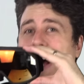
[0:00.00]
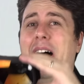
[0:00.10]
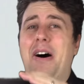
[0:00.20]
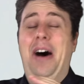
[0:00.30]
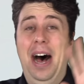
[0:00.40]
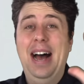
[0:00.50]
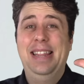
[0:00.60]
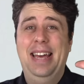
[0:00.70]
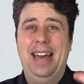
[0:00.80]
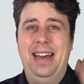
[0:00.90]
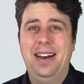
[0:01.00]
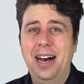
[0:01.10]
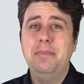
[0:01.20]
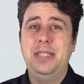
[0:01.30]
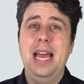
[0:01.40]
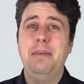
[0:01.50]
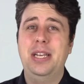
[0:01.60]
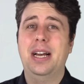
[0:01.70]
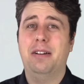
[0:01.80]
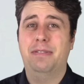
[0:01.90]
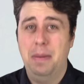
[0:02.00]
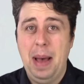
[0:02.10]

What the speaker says: Oh, hi there, I'm Sam Tucker from